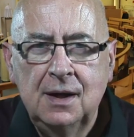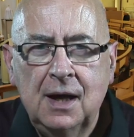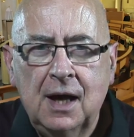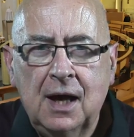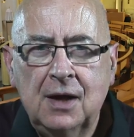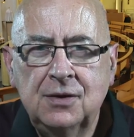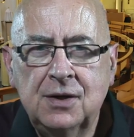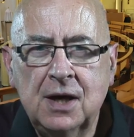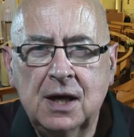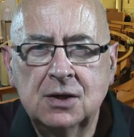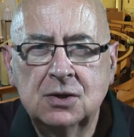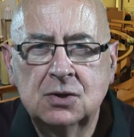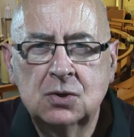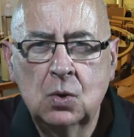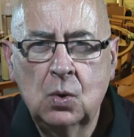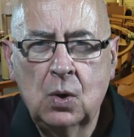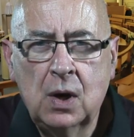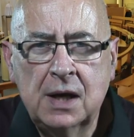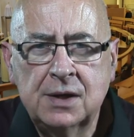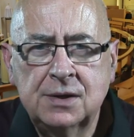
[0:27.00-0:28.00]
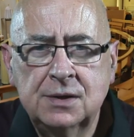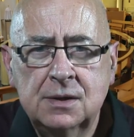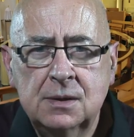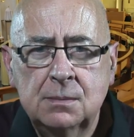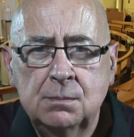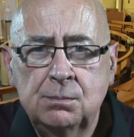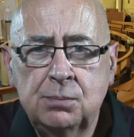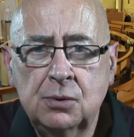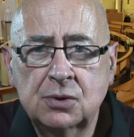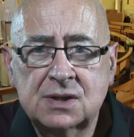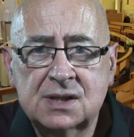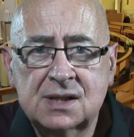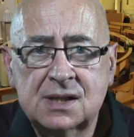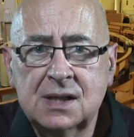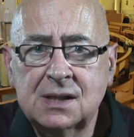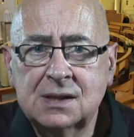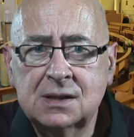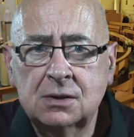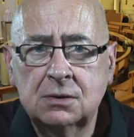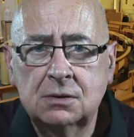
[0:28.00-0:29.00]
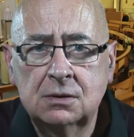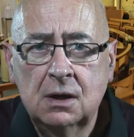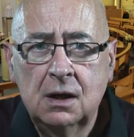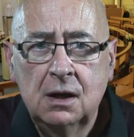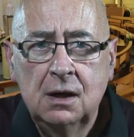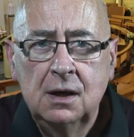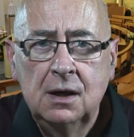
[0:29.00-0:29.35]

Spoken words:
And then Joe added, "But sister,